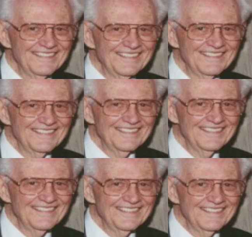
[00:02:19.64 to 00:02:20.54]

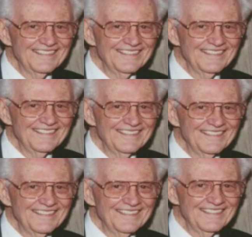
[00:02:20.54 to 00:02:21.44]

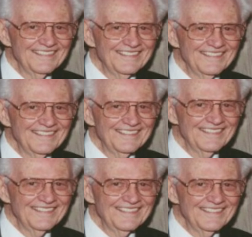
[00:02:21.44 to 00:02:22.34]

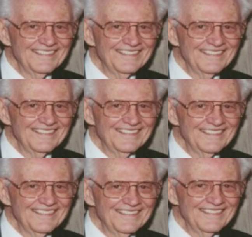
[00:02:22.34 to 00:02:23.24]

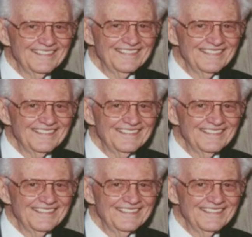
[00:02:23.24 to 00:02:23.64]
(silence)